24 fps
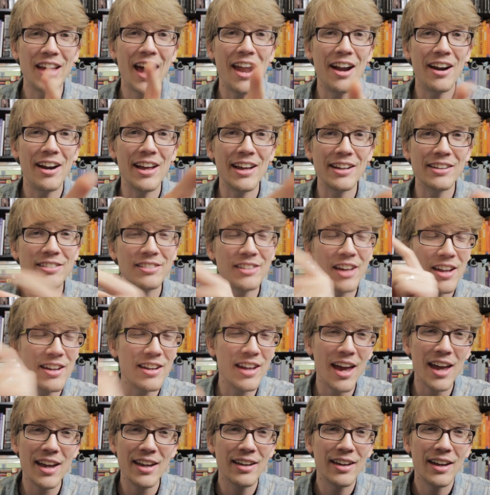Saturday and
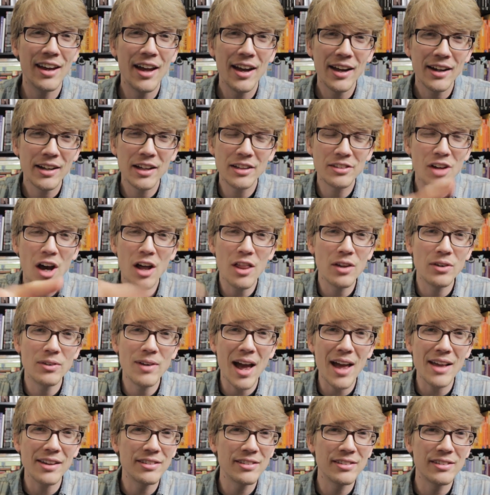Sunday, because all the
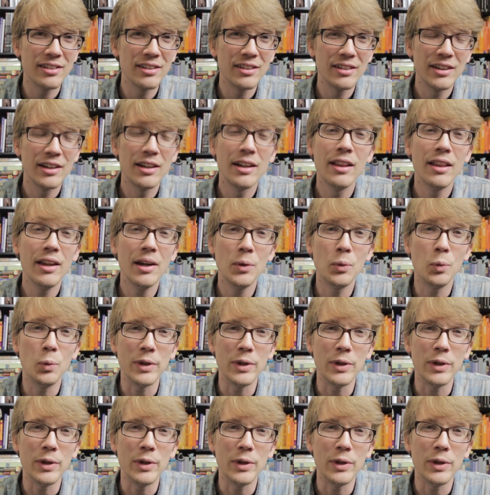rest, they're